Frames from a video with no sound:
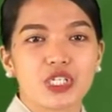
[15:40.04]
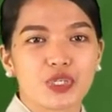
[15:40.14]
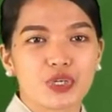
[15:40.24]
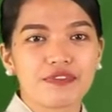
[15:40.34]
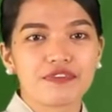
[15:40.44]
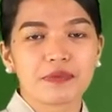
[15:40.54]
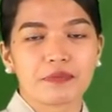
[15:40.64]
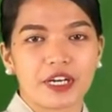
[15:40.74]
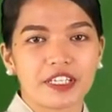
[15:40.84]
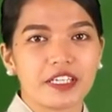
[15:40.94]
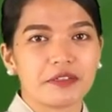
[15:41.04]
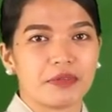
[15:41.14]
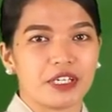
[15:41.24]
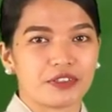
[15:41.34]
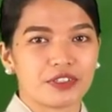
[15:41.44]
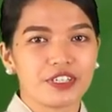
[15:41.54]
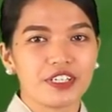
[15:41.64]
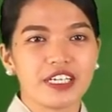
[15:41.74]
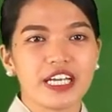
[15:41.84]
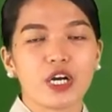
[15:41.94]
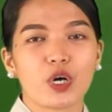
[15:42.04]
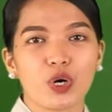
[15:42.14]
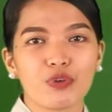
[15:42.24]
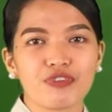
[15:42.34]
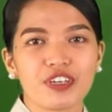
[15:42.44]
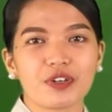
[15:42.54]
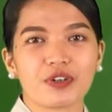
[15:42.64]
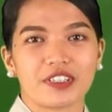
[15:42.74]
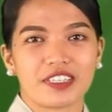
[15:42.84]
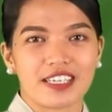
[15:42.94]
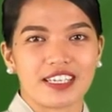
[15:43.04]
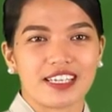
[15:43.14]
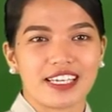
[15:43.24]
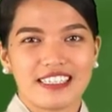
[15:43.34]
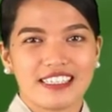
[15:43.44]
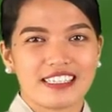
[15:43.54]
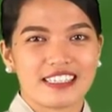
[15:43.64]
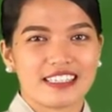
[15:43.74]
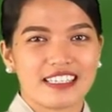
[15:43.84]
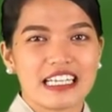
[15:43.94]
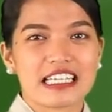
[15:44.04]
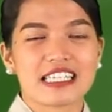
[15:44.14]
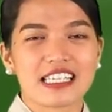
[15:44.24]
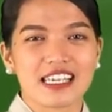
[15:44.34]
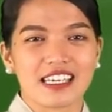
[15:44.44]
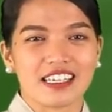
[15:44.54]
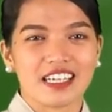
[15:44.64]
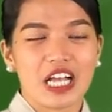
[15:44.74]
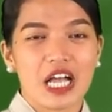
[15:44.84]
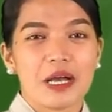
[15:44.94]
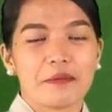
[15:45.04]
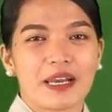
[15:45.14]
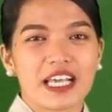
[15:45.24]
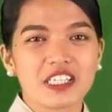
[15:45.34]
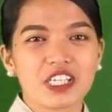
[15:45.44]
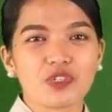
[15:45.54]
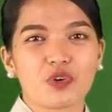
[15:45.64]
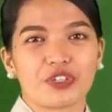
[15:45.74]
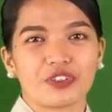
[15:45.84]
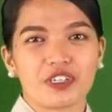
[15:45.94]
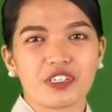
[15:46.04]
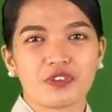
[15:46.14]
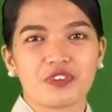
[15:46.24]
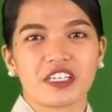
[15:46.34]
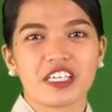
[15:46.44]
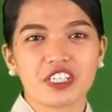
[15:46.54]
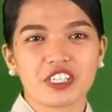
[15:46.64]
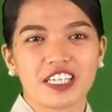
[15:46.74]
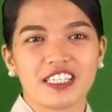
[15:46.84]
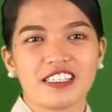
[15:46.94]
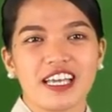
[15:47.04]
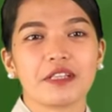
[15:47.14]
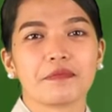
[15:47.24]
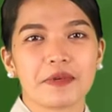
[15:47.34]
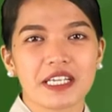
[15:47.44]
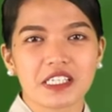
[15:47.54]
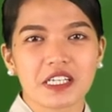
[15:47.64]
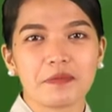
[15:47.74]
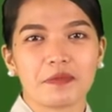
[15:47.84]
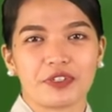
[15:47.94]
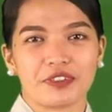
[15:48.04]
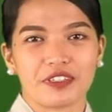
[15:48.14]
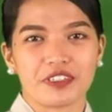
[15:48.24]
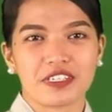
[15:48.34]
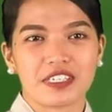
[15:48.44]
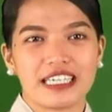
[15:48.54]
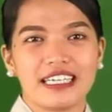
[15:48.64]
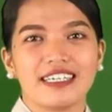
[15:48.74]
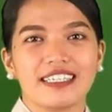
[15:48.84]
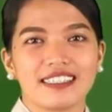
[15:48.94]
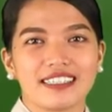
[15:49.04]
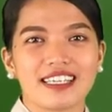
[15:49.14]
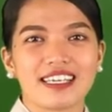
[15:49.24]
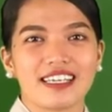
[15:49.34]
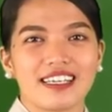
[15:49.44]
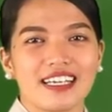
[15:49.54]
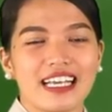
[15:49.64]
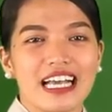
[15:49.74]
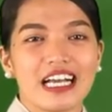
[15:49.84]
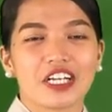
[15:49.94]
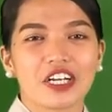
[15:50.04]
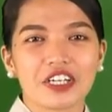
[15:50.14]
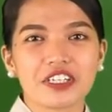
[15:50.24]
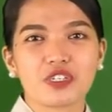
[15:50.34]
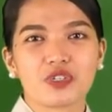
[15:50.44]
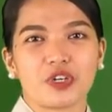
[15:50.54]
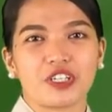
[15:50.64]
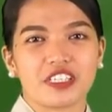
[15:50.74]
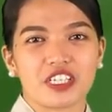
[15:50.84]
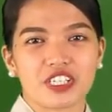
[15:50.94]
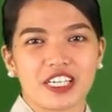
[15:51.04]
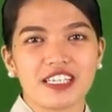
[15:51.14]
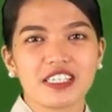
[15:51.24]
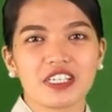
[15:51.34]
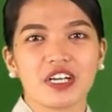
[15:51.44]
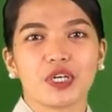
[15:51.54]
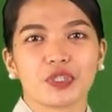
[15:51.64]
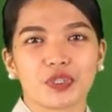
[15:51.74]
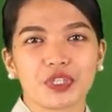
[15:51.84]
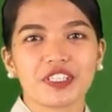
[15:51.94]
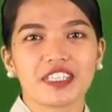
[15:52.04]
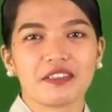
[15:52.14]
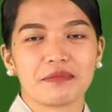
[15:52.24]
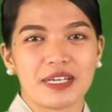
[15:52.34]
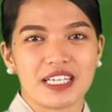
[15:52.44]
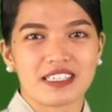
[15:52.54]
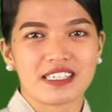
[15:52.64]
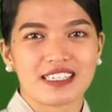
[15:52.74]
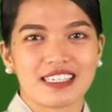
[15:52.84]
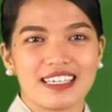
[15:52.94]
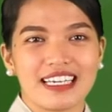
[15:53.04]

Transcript: Serves bread and butter, coffee or tea. C. Places orders to the kitchen and picks up orders. D. Cleared soil dishes, dirt and mess.